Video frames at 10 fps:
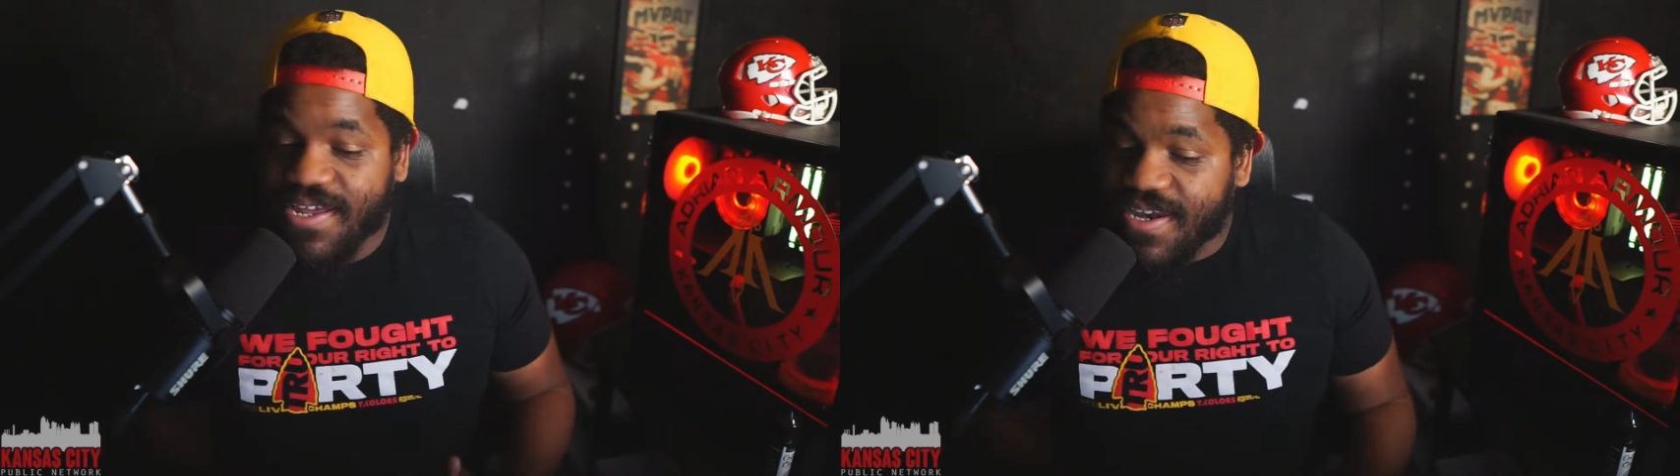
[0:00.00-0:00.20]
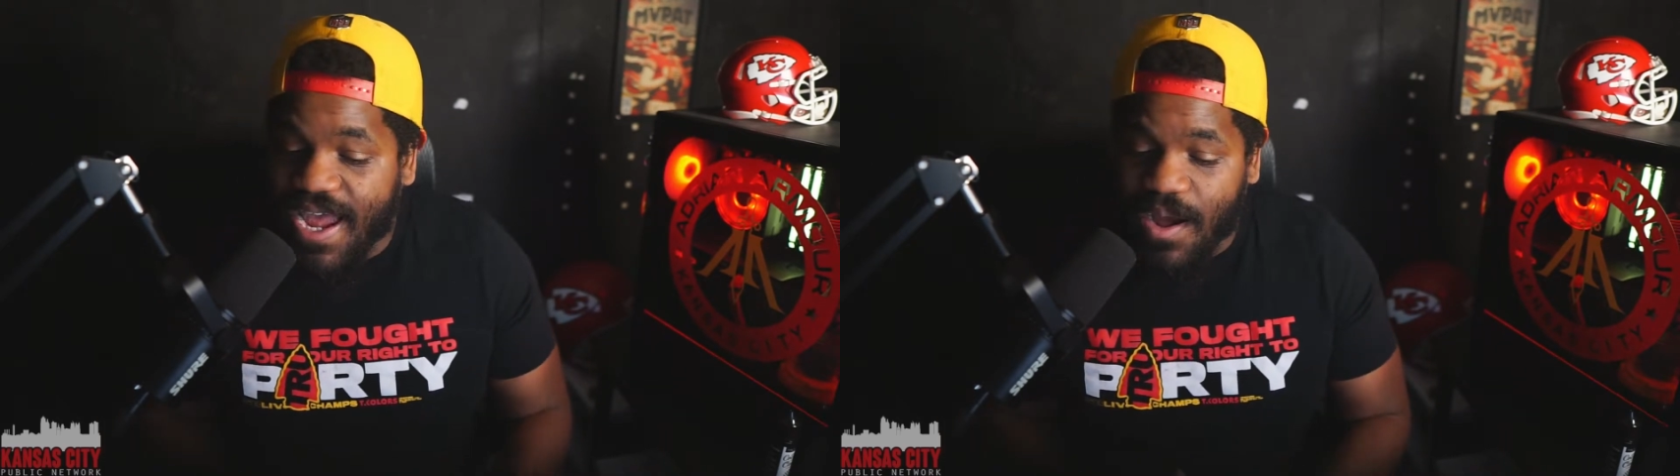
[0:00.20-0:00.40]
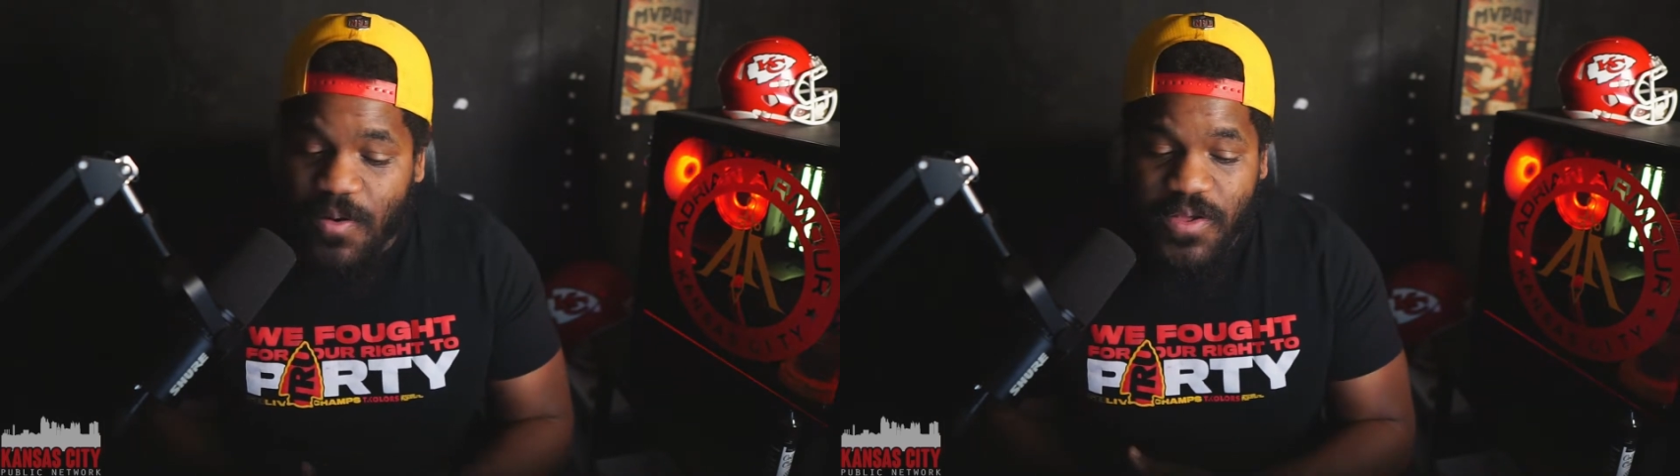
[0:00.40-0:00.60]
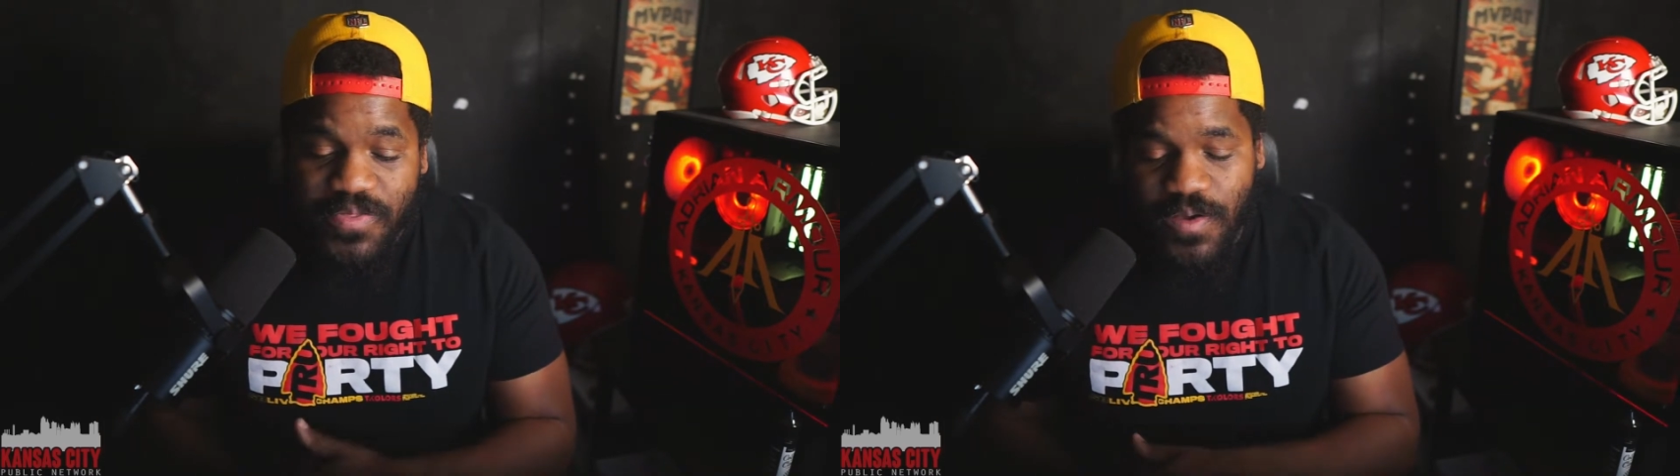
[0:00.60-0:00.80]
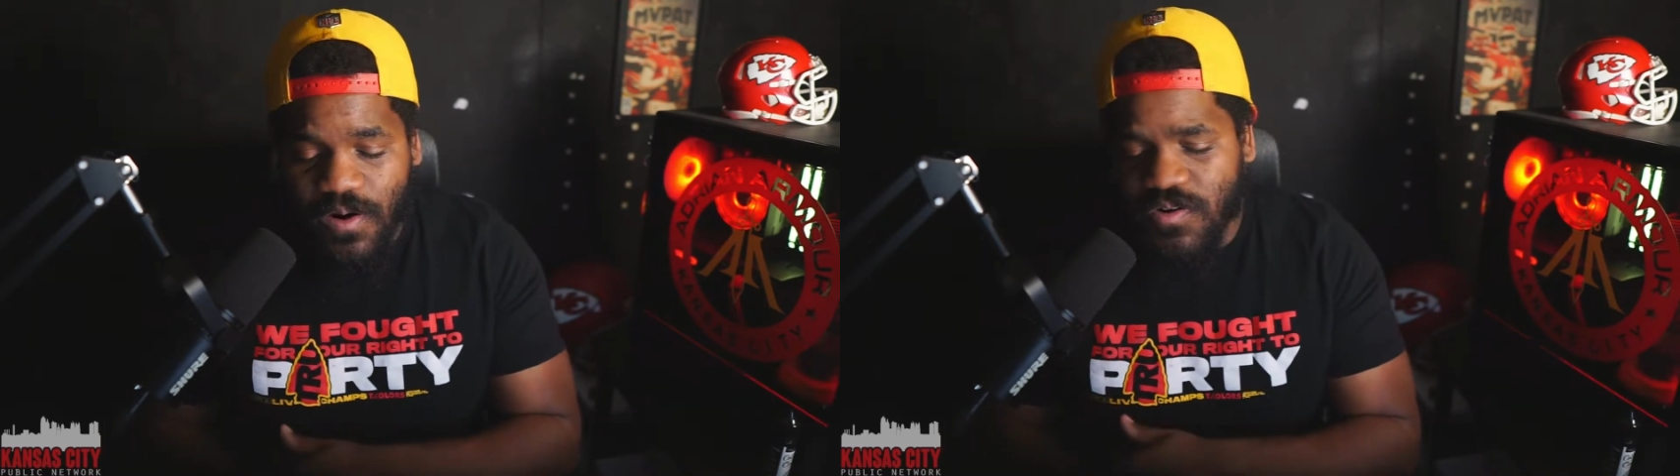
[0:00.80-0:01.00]
Now,
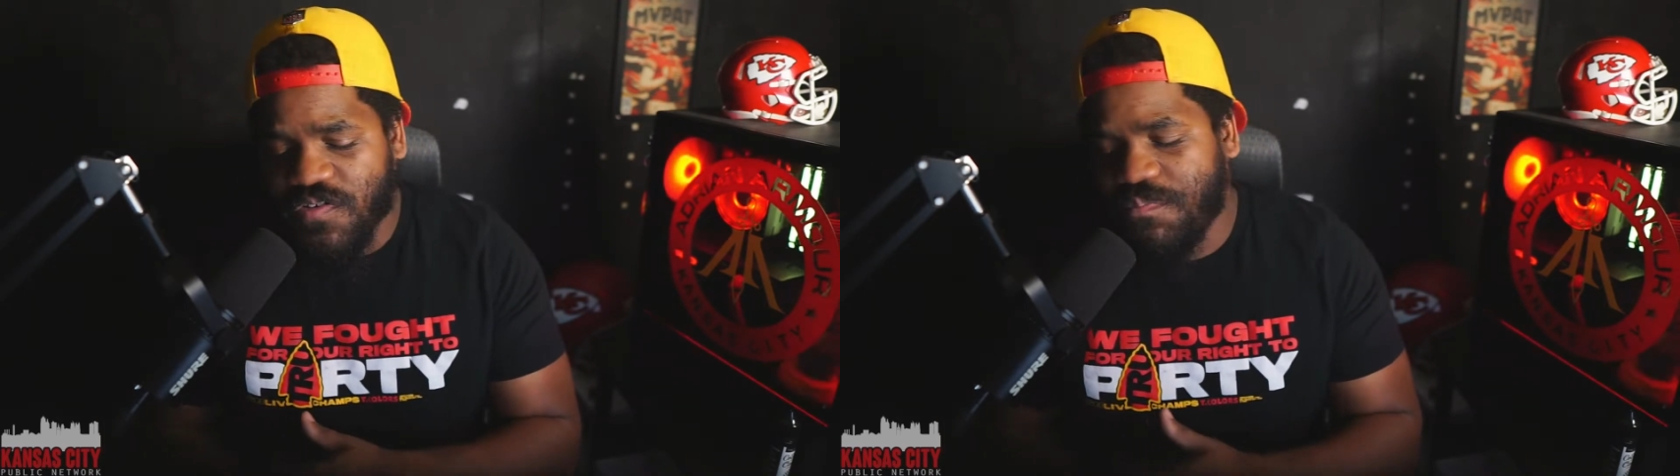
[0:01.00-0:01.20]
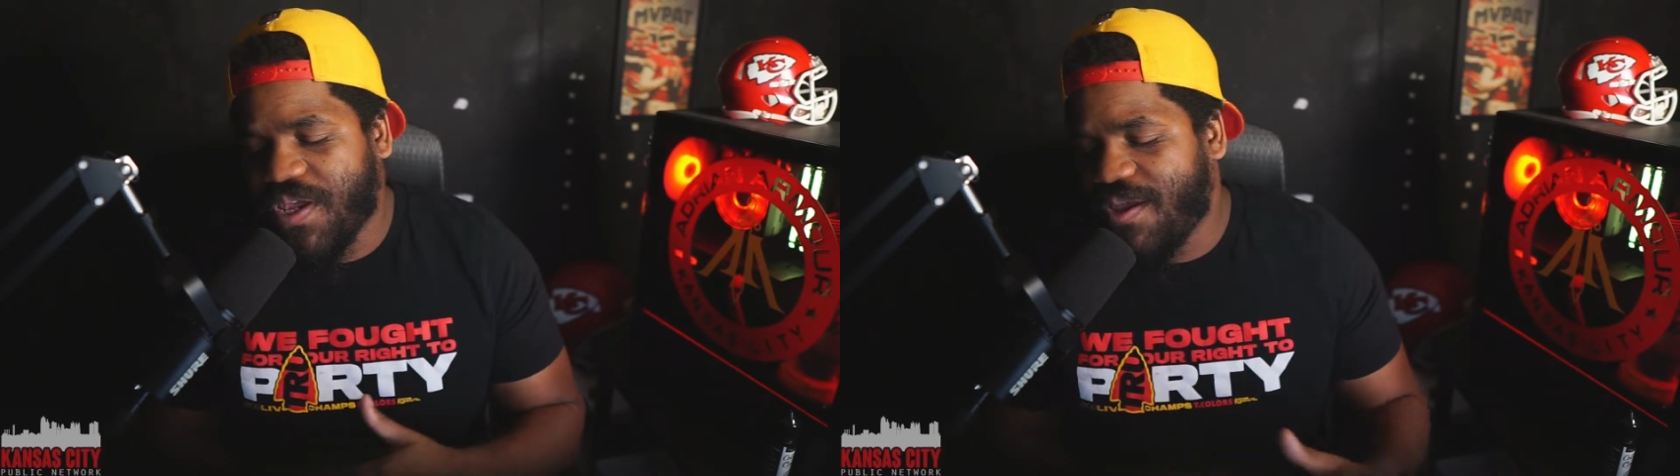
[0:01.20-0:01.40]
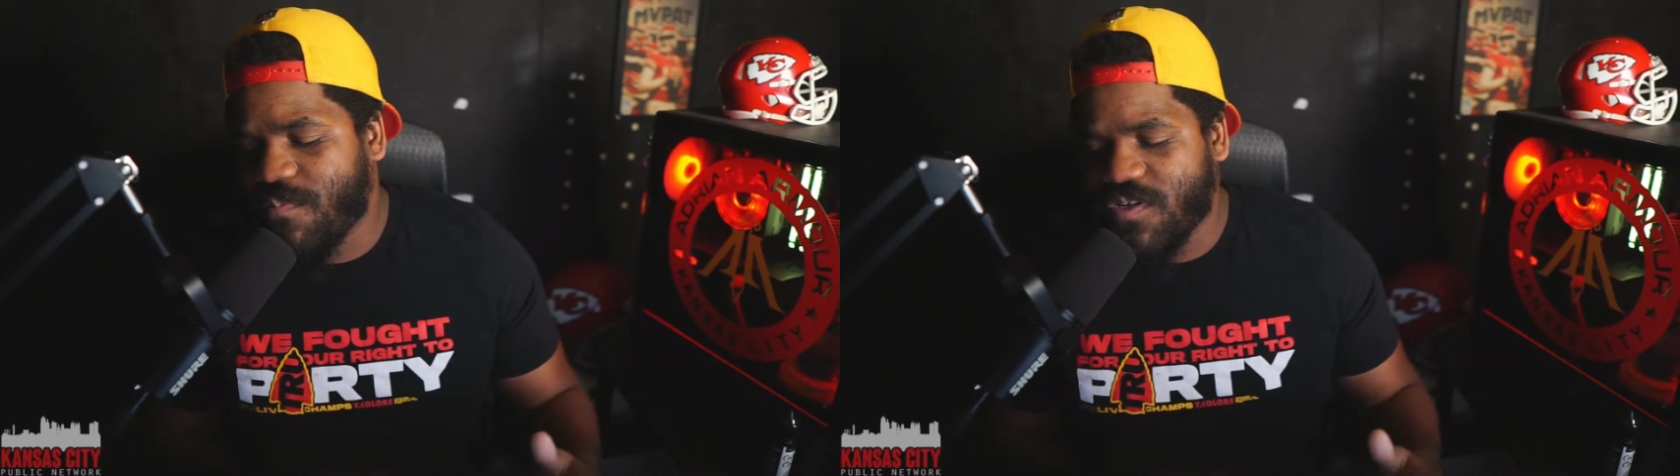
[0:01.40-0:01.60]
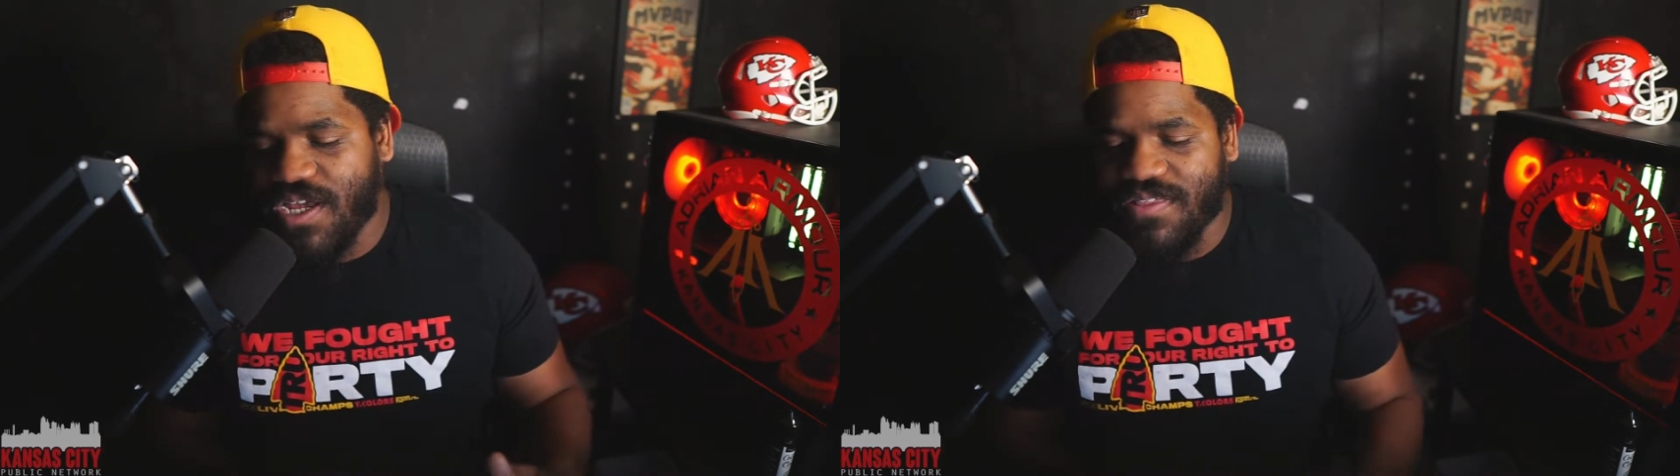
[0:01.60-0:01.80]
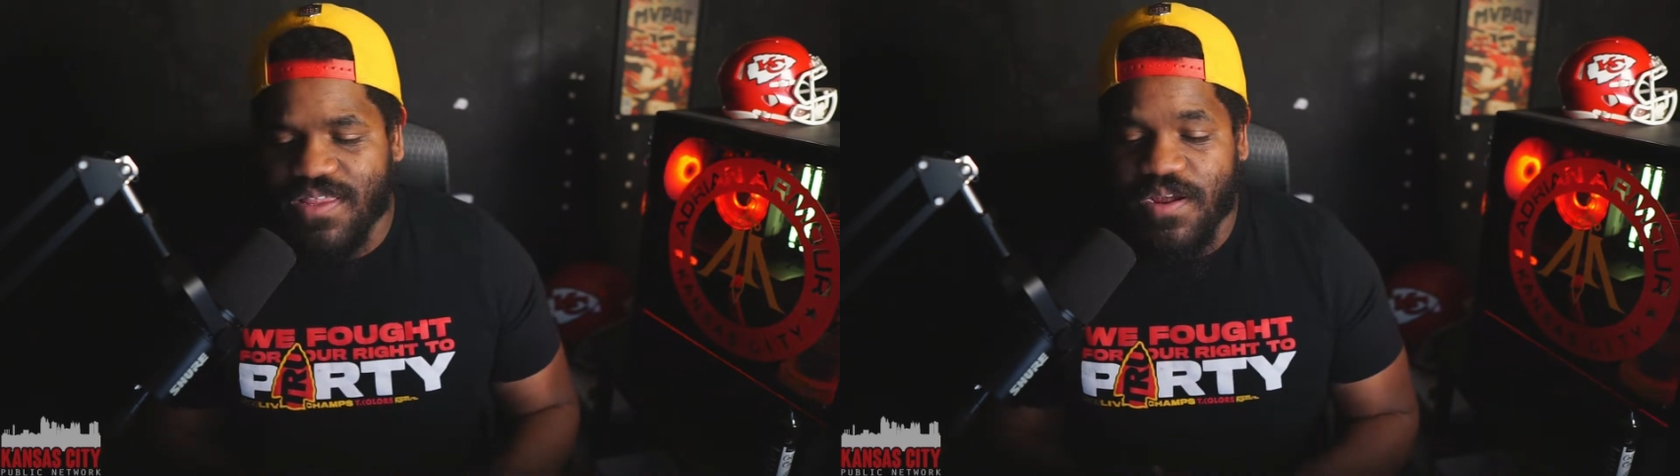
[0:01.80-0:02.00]
there are some gamers
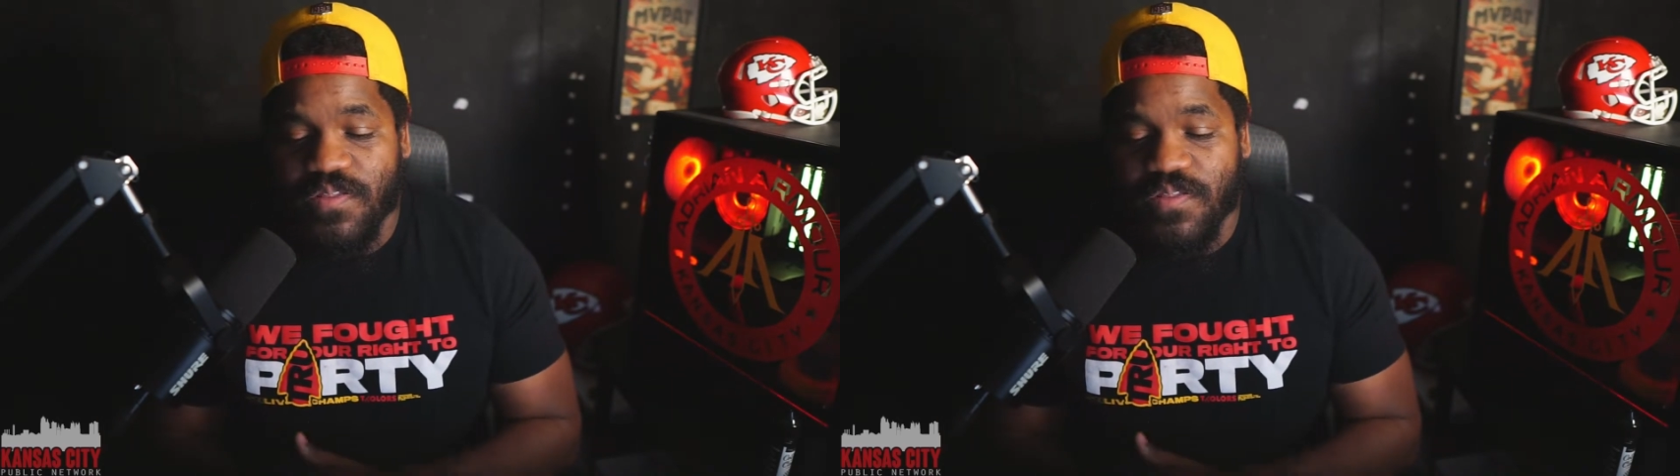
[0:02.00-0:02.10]
out there,